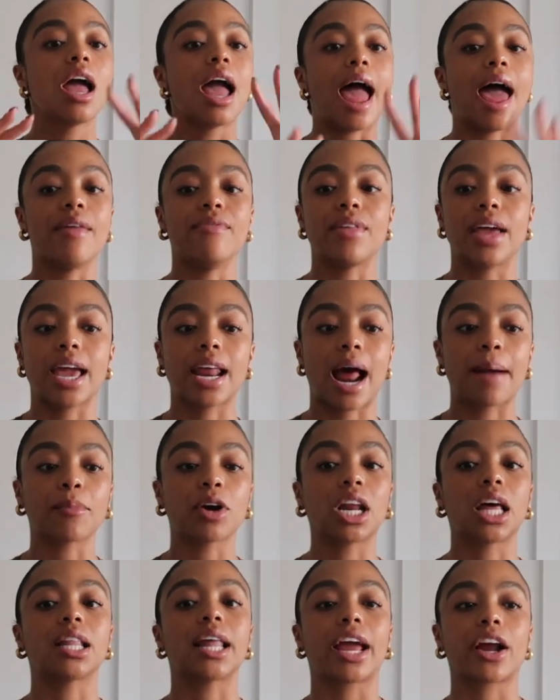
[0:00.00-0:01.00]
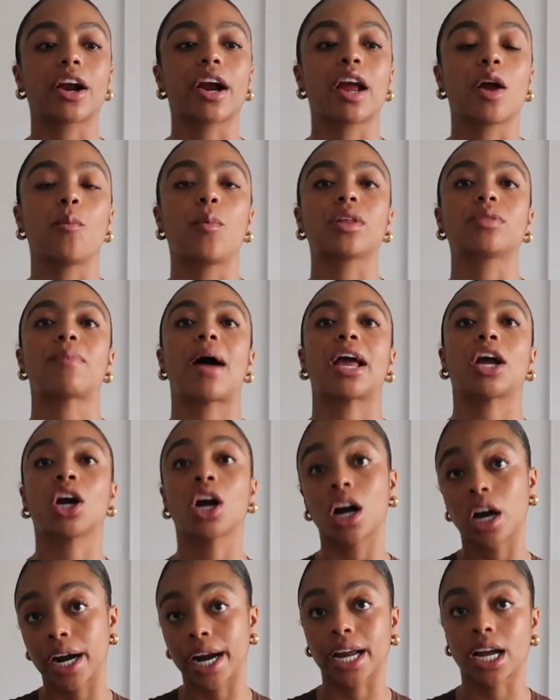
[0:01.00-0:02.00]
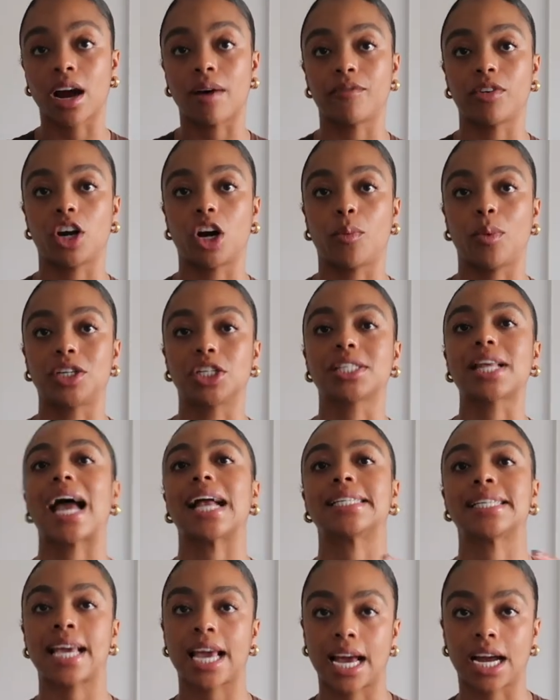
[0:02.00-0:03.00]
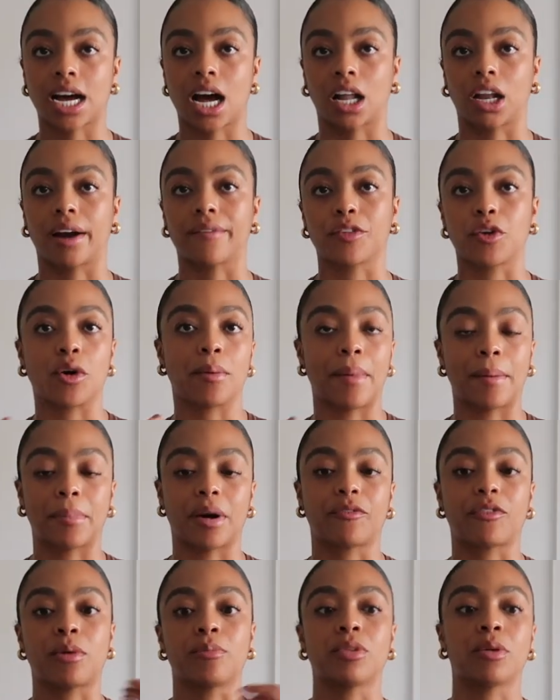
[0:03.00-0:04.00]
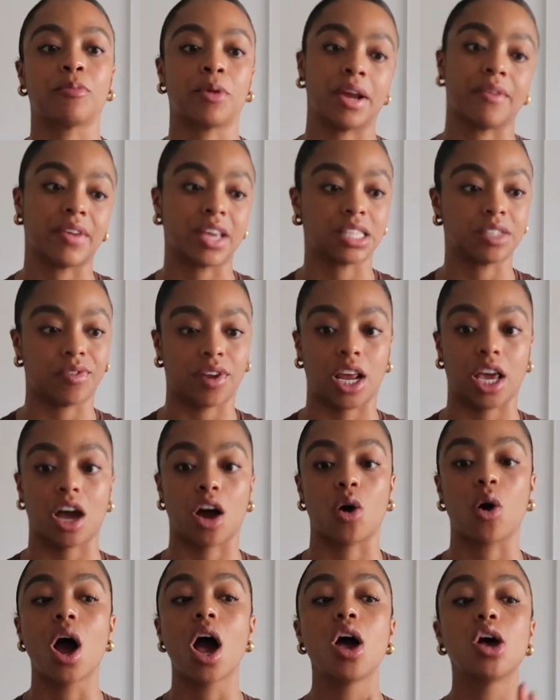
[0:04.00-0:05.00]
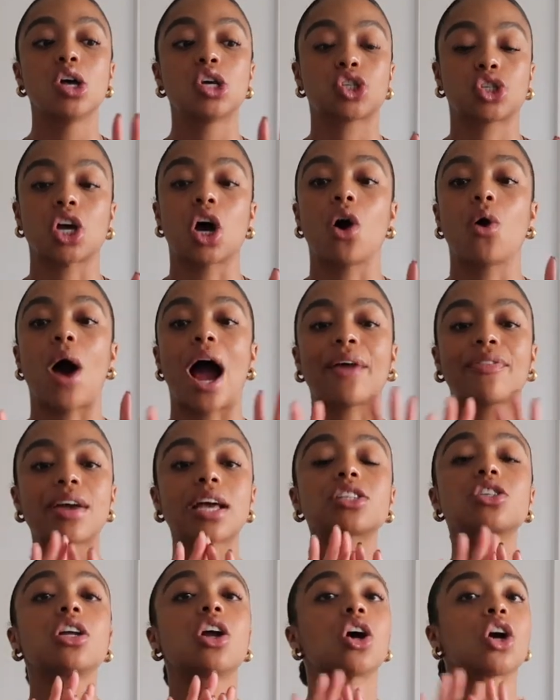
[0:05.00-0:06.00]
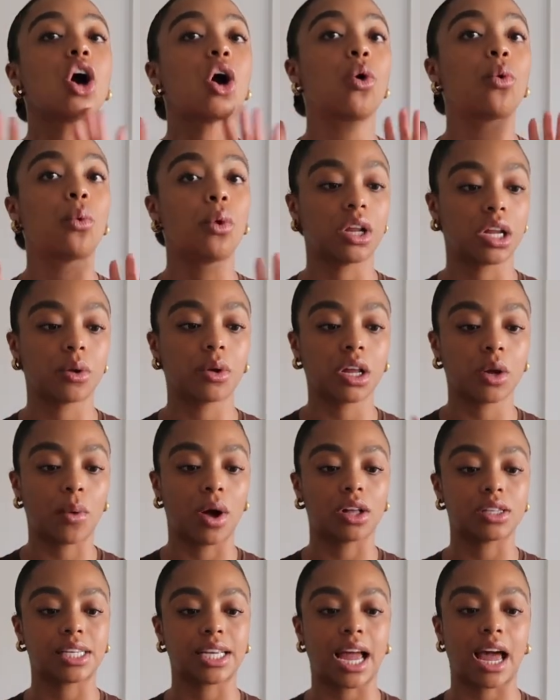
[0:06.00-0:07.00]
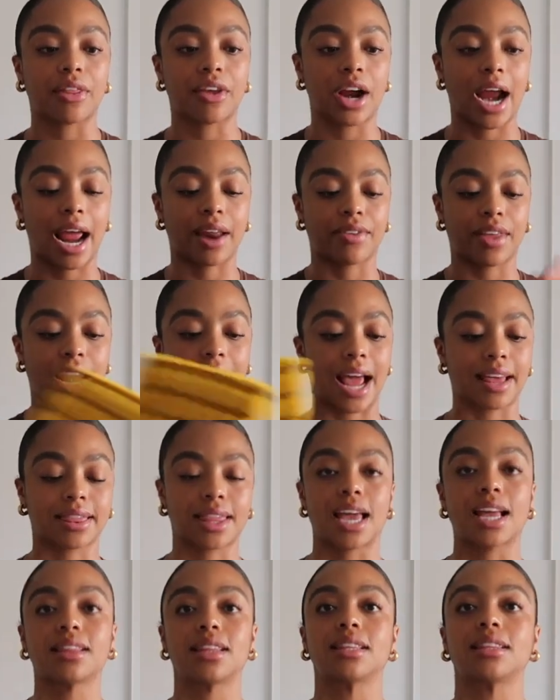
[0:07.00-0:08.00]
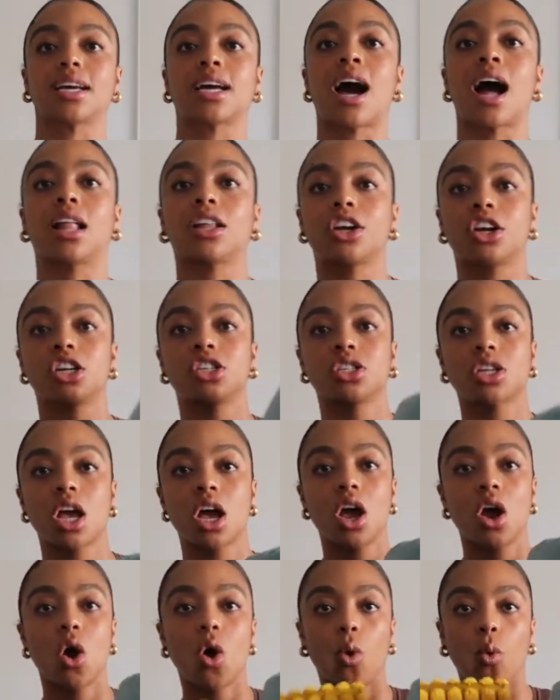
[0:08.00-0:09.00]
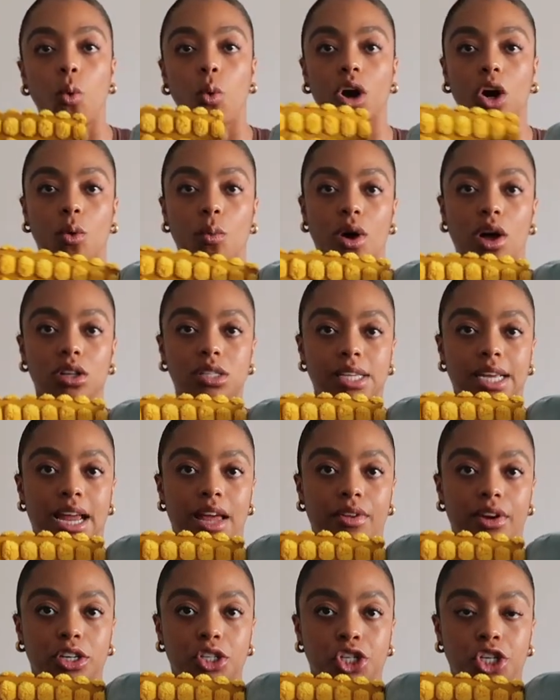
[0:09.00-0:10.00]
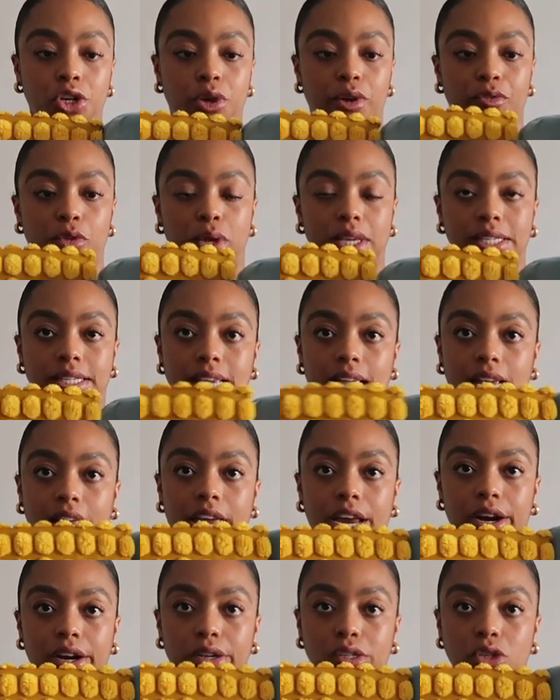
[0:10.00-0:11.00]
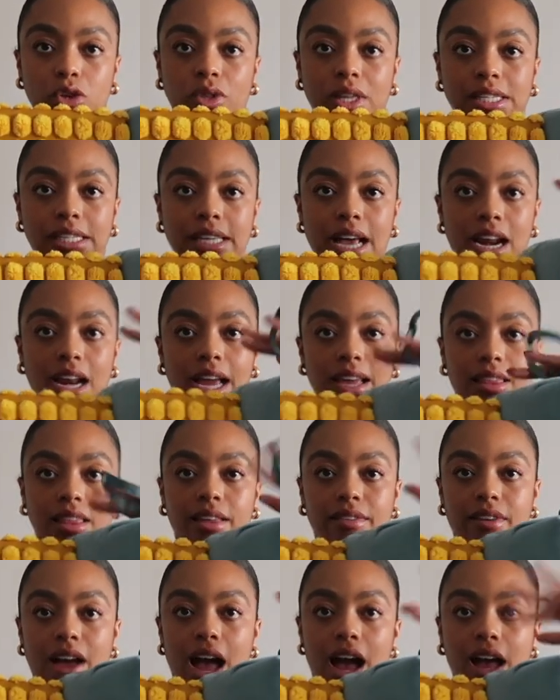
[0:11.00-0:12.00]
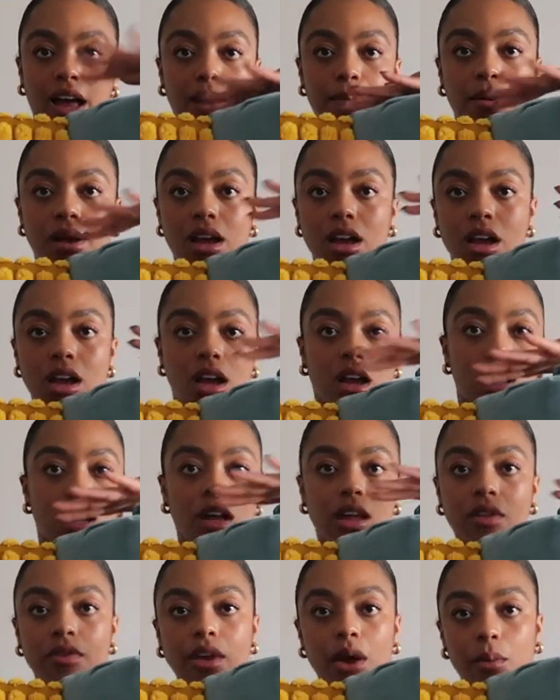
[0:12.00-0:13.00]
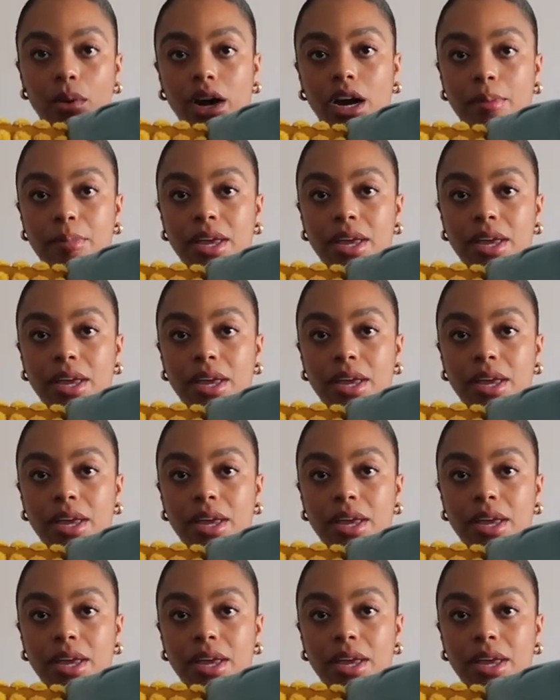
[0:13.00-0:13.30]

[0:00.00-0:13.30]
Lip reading: And then I'm gonna layer it with my current comforter, which is that tan color, if you remember from the previous video. So I think it's gonna go really, really well together. And then I think that the colors work well together too, if you can see here. So this is kind of like the vibe that I'm